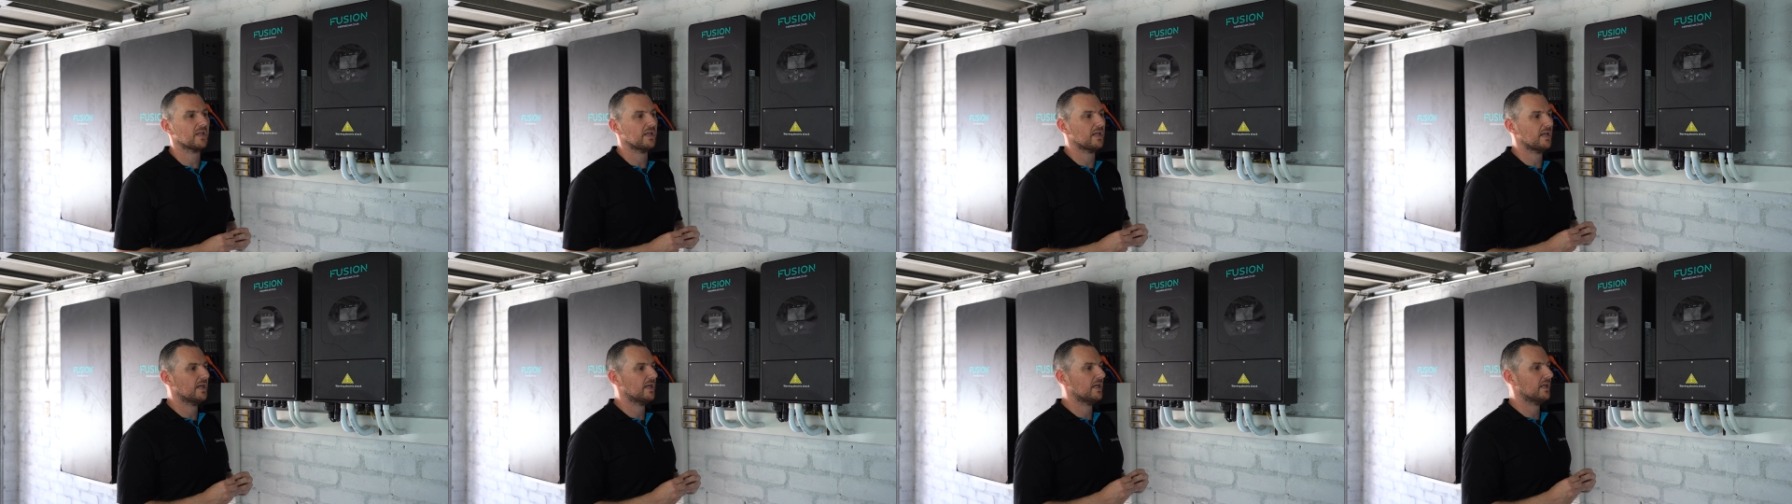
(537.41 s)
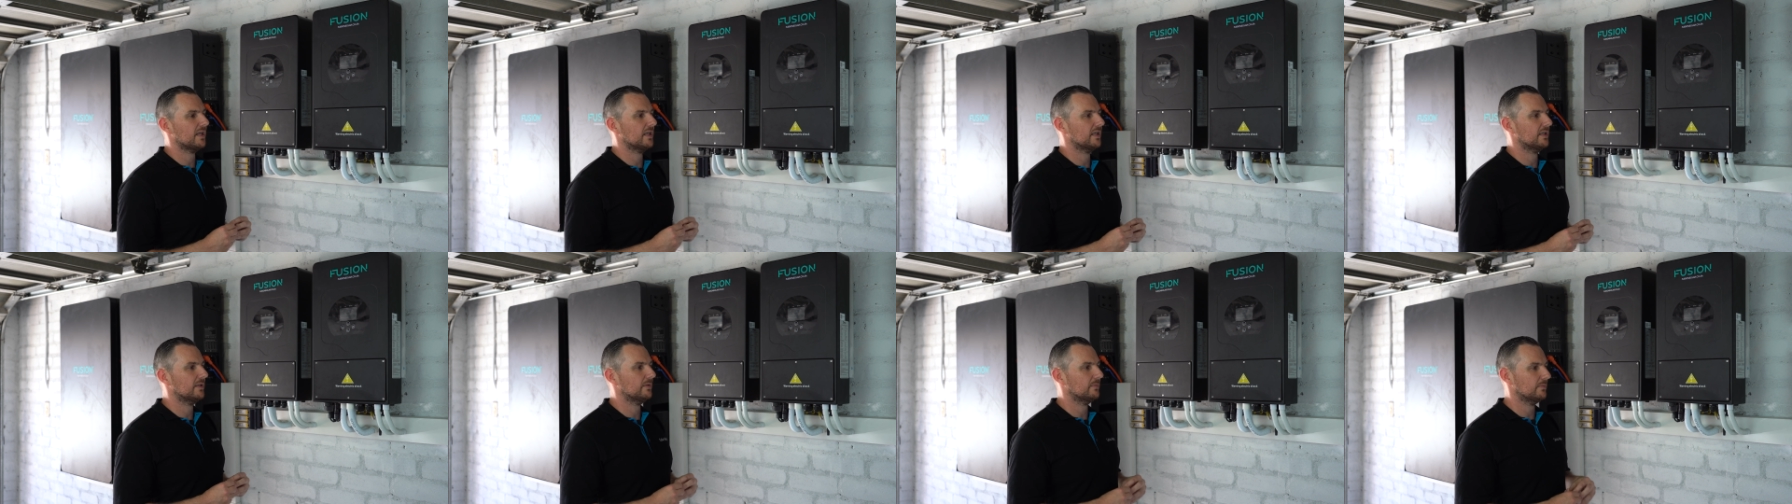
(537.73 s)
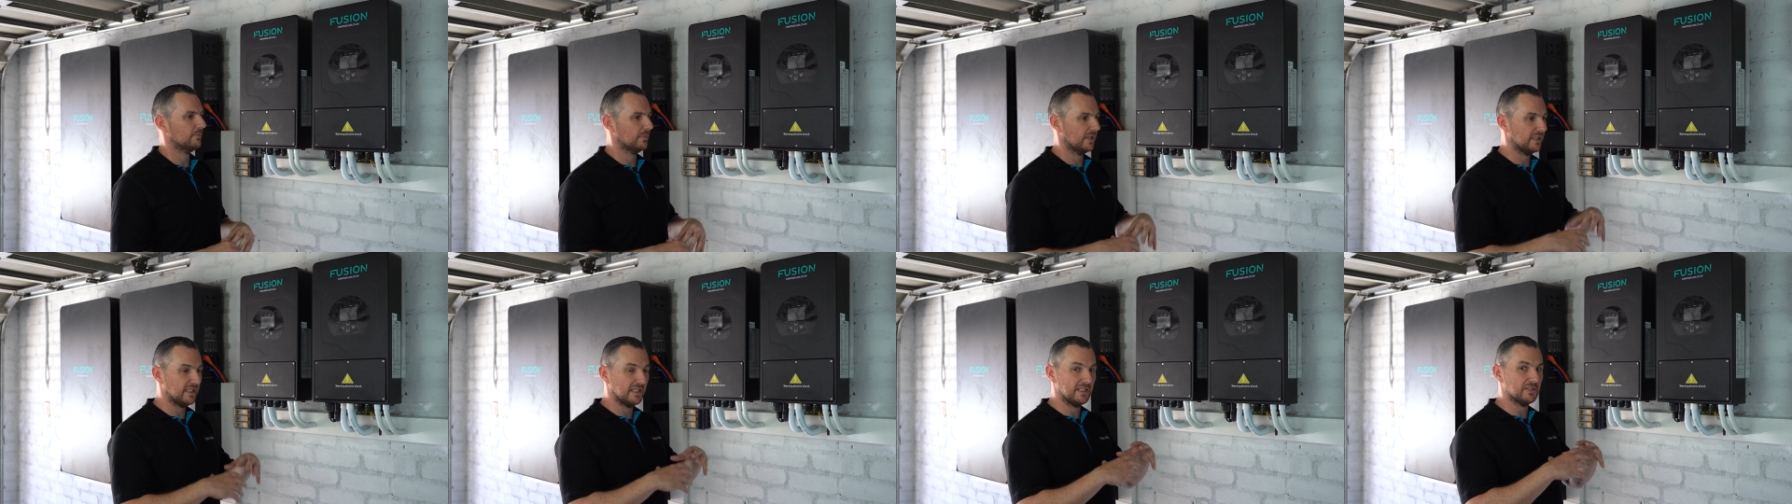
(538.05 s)
uh,
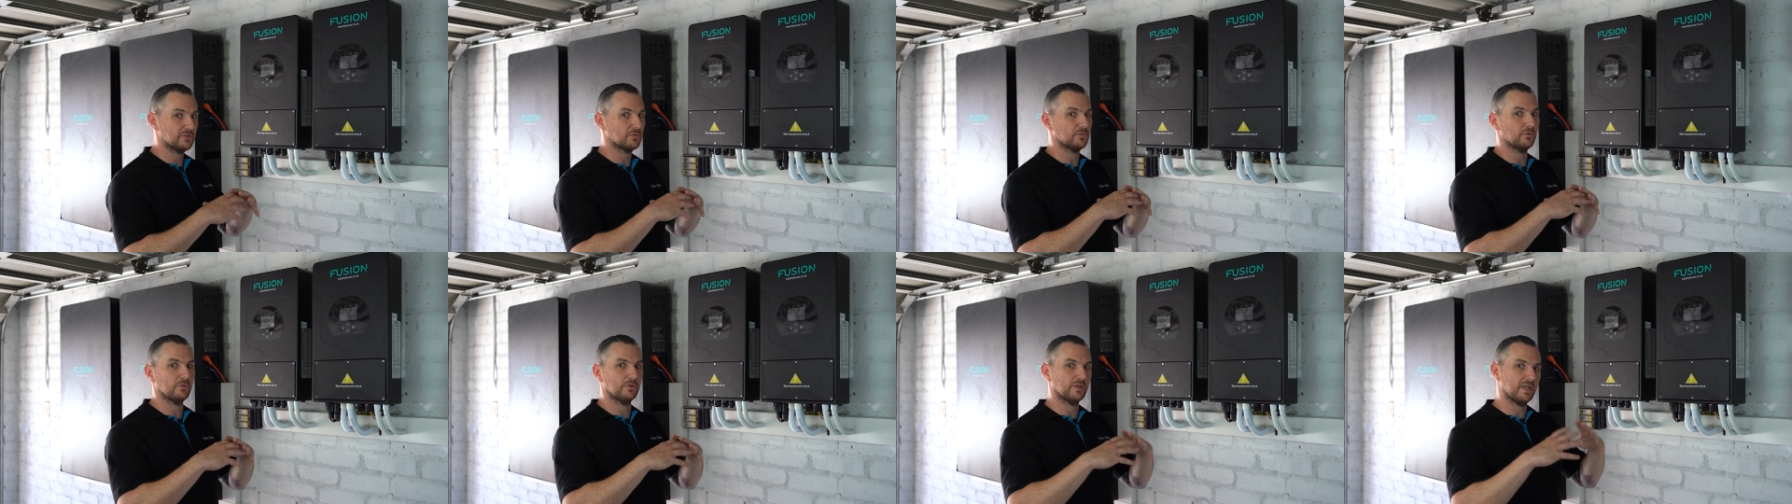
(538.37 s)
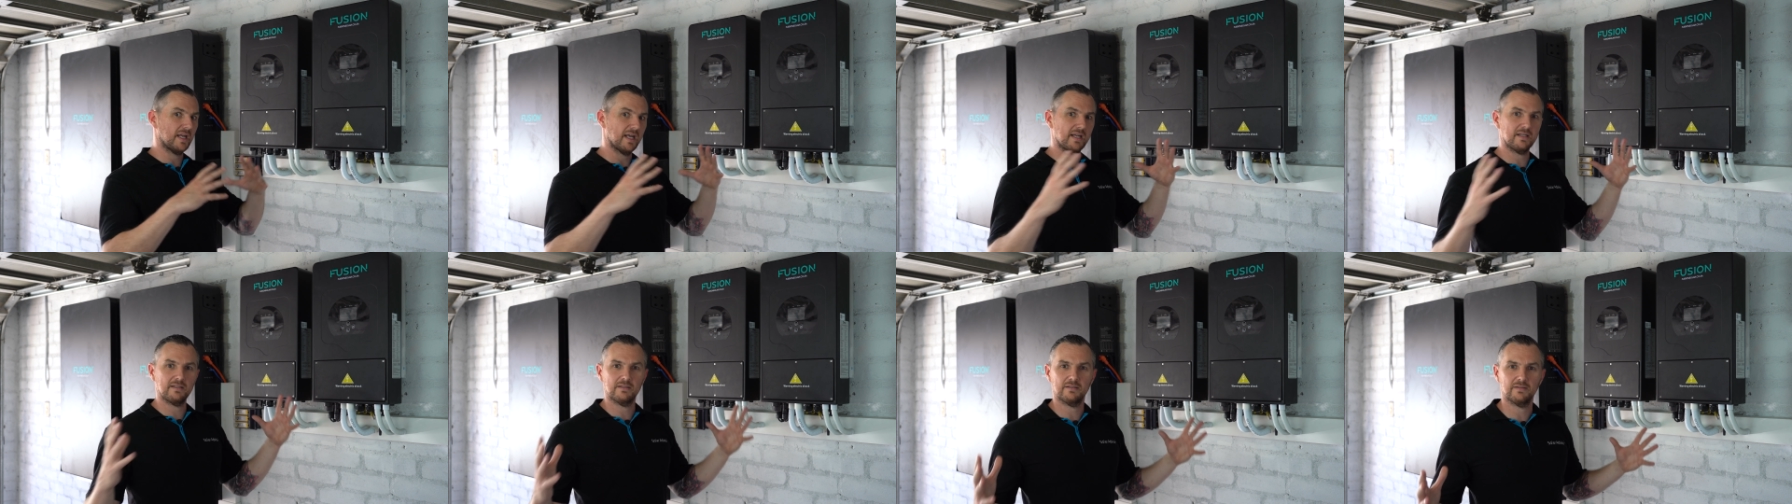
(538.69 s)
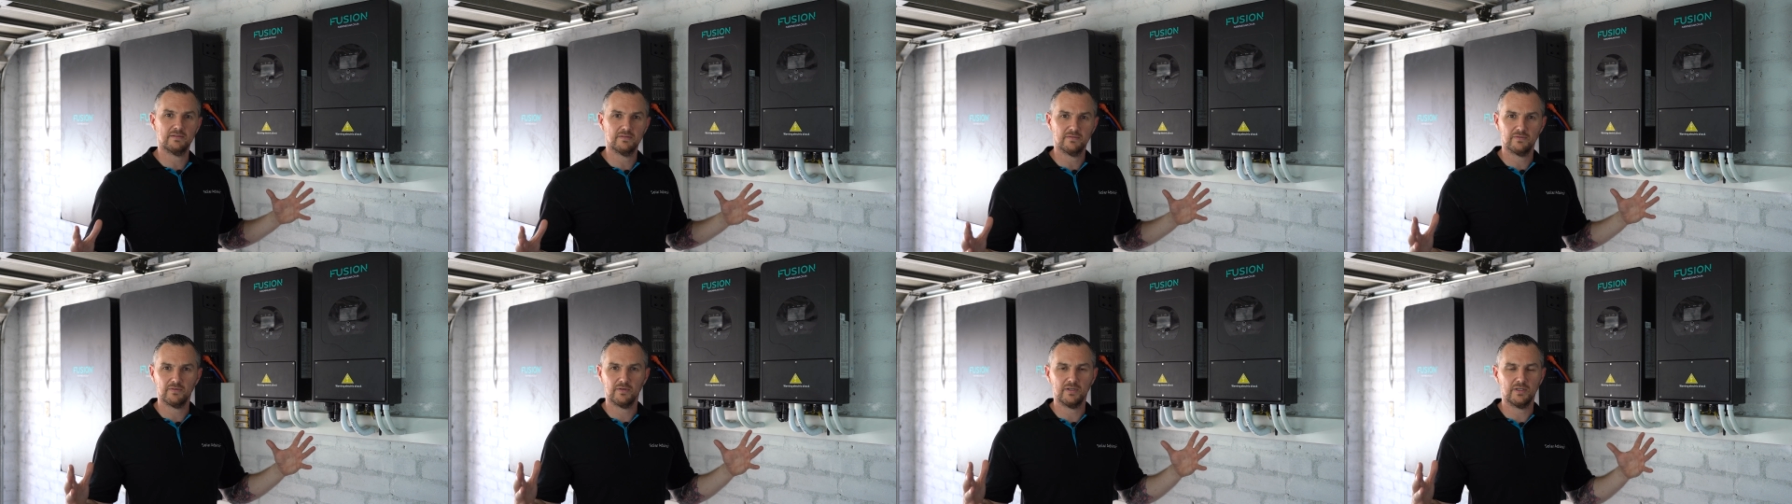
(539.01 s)
my needs grew again
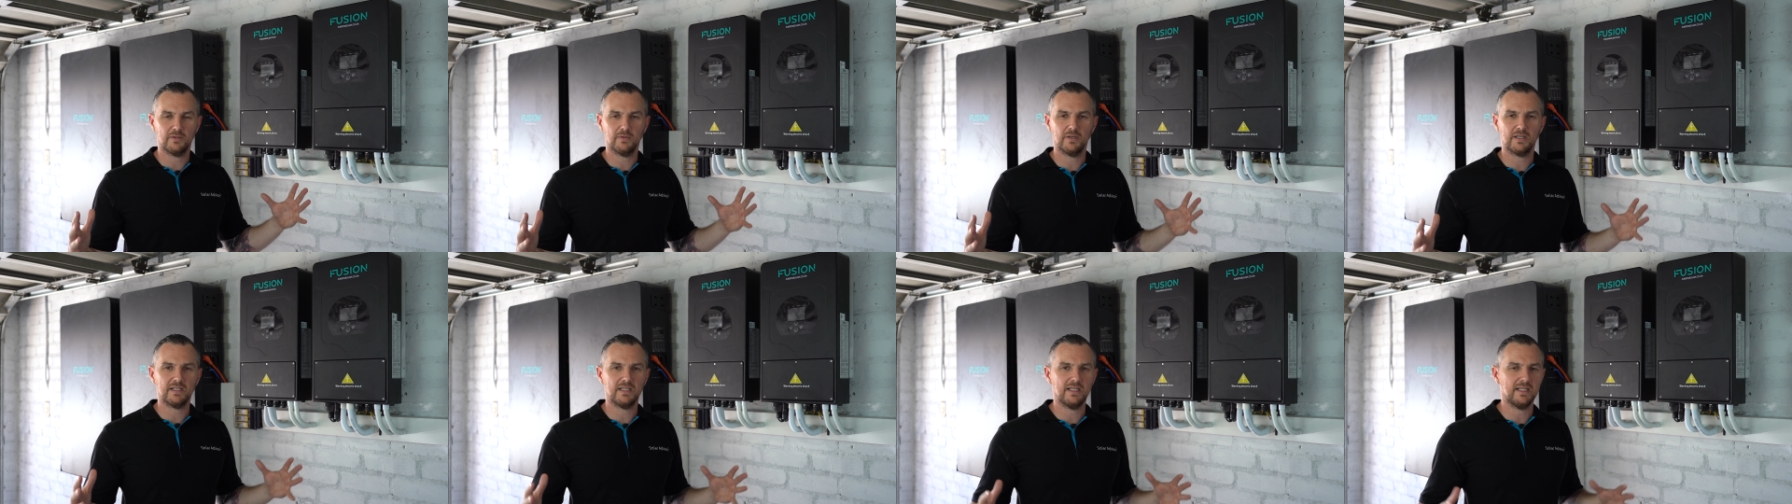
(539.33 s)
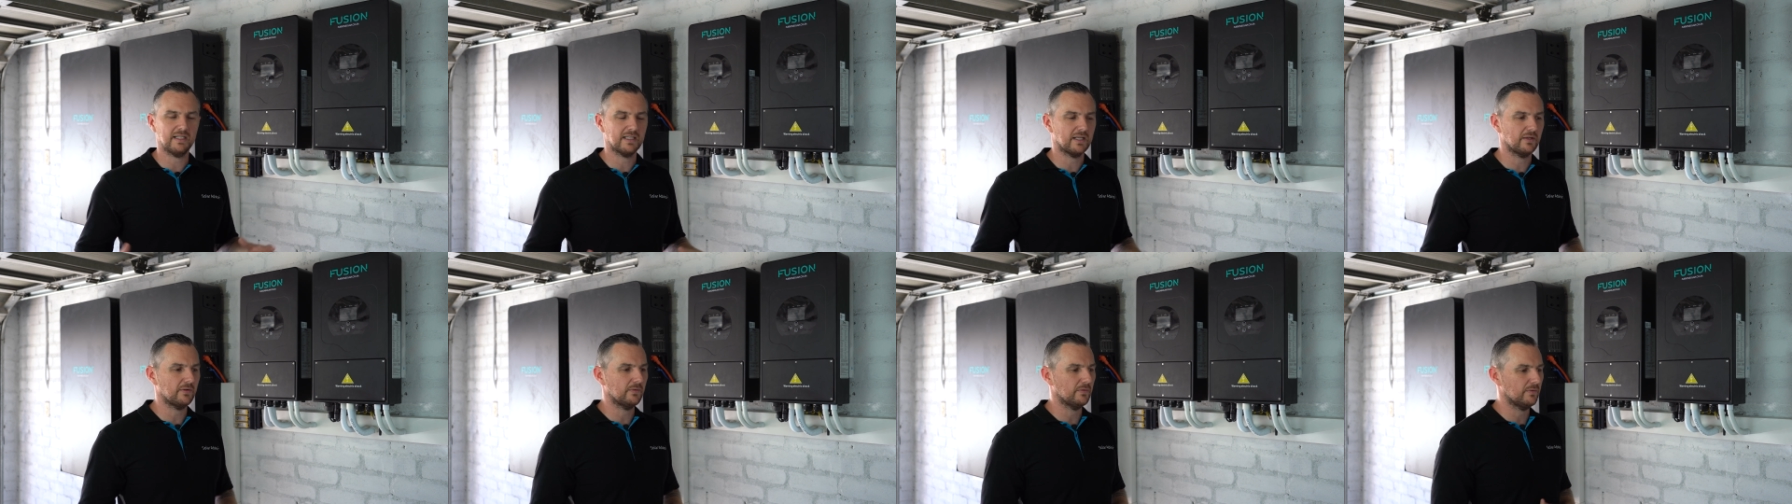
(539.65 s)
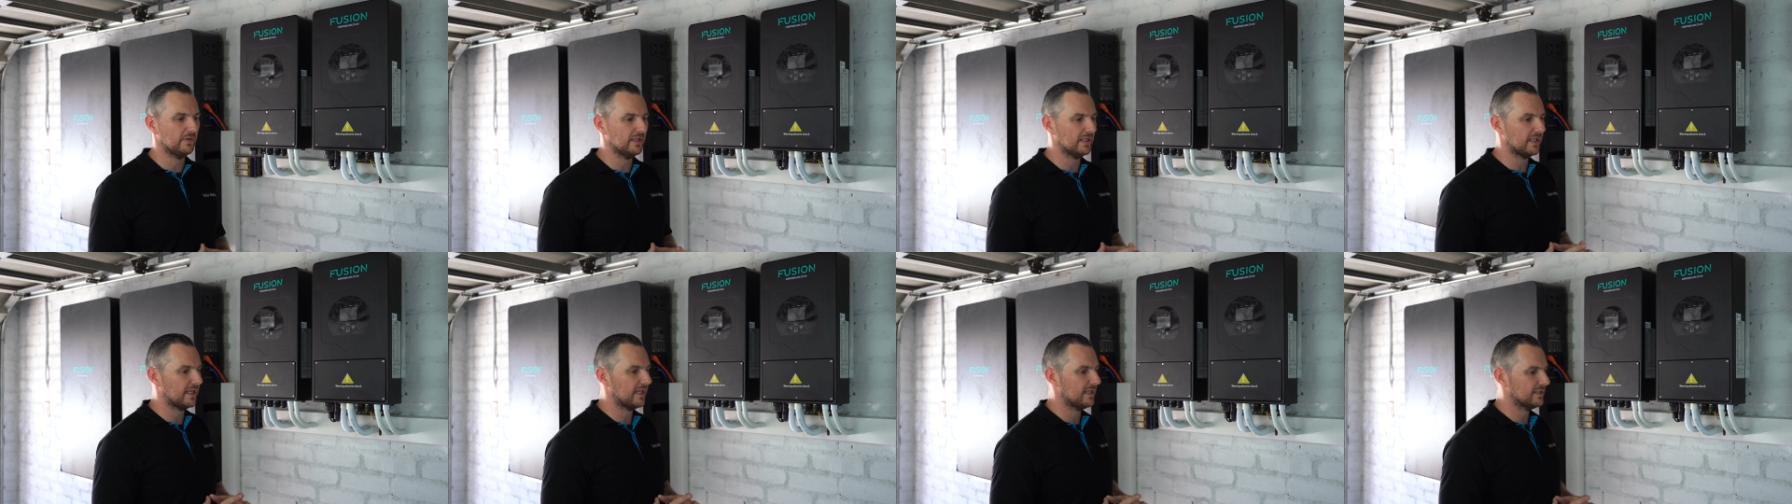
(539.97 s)
very quickly and I
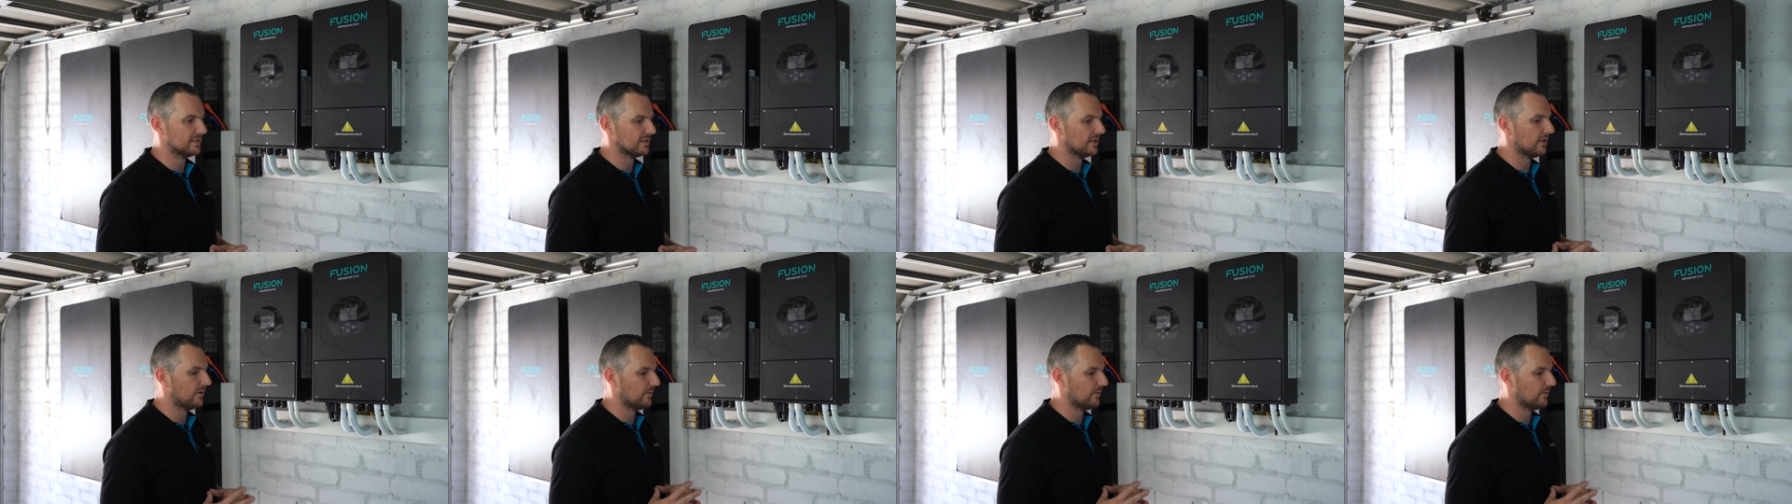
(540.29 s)
realized,